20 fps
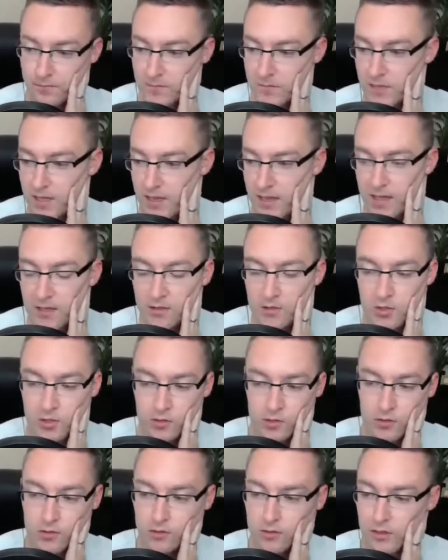
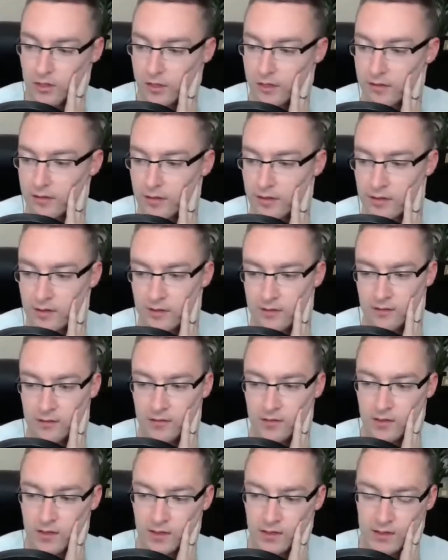Cancun, London,
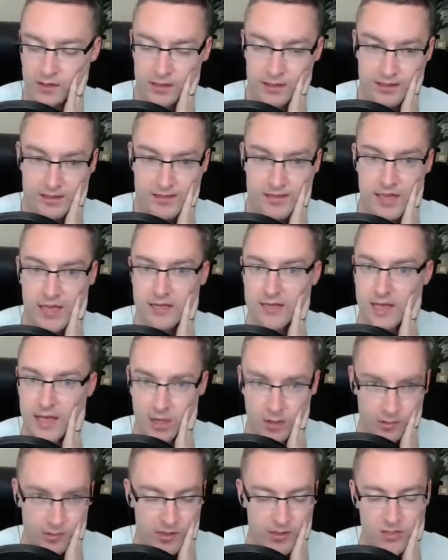San
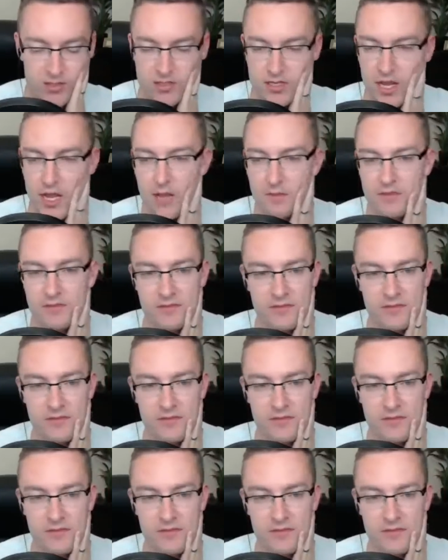Diego a bunch of times,